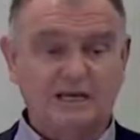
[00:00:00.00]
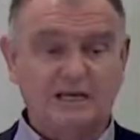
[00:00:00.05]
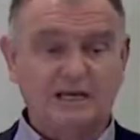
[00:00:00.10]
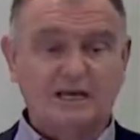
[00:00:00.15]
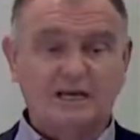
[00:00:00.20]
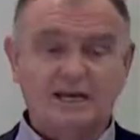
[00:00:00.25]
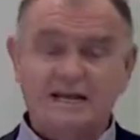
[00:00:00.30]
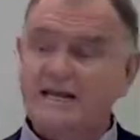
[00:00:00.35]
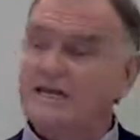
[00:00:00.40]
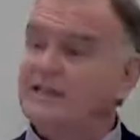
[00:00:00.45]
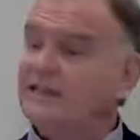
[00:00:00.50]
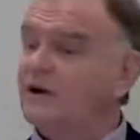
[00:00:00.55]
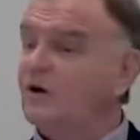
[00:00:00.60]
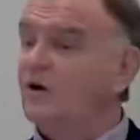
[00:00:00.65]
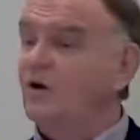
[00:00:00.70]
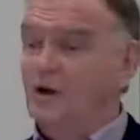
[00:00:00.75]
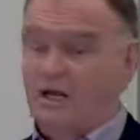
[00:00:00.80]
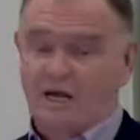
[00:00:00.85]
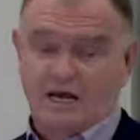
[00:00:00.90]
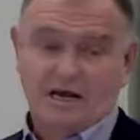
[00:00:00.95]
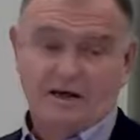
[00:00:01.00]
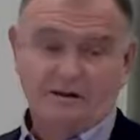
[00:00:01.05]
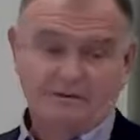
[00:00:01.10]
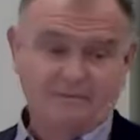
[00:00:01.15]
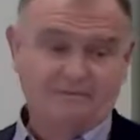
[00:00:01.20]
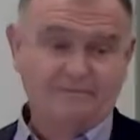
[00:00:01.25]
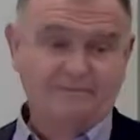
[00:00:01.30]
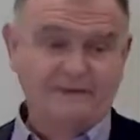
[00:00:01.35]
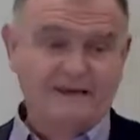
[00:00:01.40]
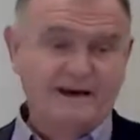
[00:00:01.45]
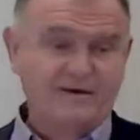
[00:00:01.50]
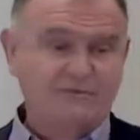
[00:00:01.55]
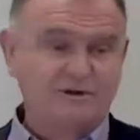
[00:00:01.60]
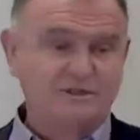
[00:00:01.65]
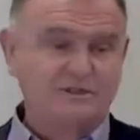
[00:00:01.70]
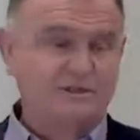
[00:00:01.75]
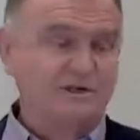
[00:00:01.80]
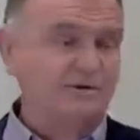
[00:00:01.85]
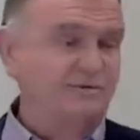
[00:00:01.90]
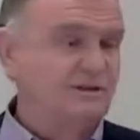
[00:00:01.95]
And here they all are. That
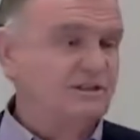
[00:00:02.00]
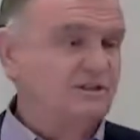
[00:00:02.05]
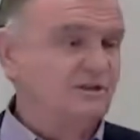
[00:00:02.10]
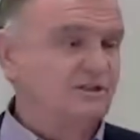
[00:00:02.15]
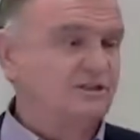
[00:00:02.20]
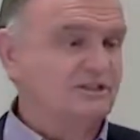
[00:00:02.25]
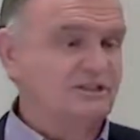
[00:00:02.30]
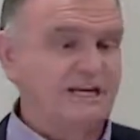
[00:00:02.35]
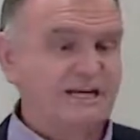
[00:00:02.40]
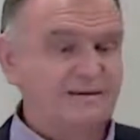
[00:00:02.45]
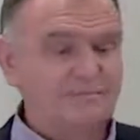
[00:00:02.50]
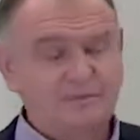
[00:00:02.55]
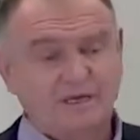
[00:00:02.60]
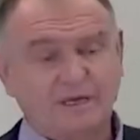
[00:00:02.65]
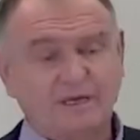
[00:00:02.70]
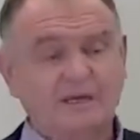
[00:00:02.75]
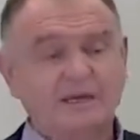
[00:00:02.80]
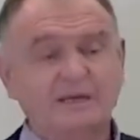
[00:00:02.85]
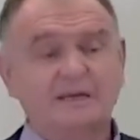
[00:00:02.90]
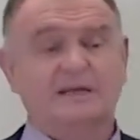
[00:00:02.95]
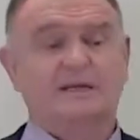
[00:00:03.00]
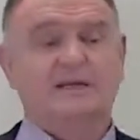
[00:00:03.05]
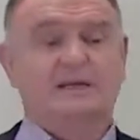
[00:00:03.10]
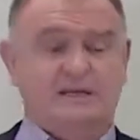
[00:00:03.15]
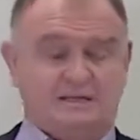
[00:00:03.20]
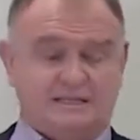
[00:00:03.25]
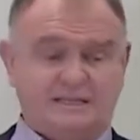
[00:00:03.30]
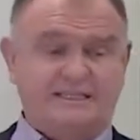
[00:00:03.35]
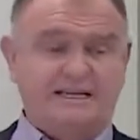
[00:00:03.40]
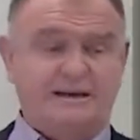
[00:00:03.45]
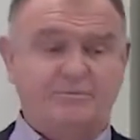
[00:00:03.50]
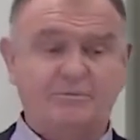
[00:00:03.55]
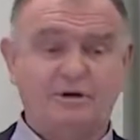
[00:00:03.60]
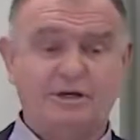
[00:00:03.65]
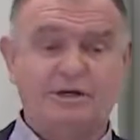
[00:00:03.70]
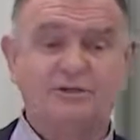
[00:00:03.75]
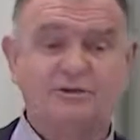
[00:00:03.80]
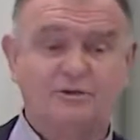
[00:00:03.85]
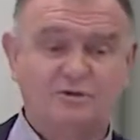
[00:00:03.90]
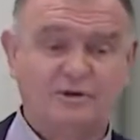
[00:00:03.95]
was the original team, December
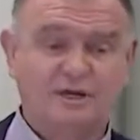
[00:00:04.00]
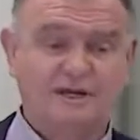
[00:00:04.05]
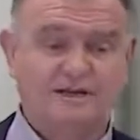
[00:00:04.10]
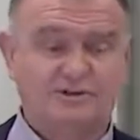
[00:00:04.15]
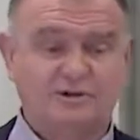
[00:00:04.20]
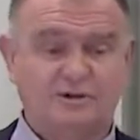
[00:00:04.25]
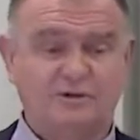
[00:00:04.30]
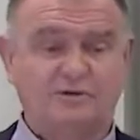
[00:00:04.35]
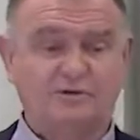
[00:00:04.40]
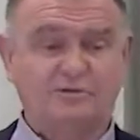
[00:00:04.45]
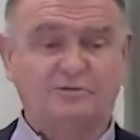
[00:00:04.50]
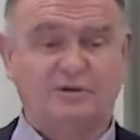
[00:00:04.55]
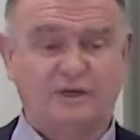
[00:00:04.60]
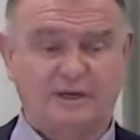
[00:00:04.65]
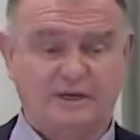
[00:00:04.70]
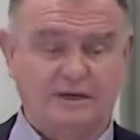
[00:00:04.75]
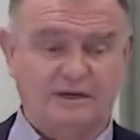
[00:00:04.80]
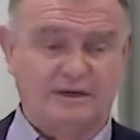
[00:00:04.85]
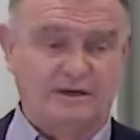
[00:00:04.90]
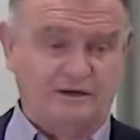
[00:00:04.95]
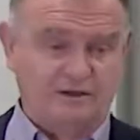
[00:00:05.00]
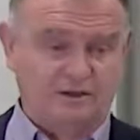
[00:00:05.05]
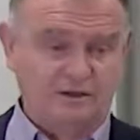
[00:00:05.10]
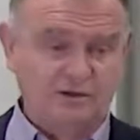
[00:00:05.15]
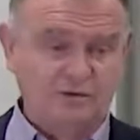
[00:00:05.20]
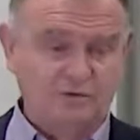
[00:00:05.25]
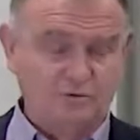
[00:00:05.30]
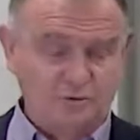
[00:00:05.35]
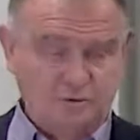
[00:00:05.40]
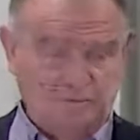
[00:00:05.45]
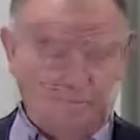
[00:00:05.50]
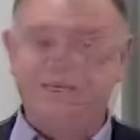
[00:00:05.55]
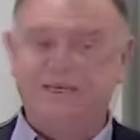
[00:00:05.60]
2002.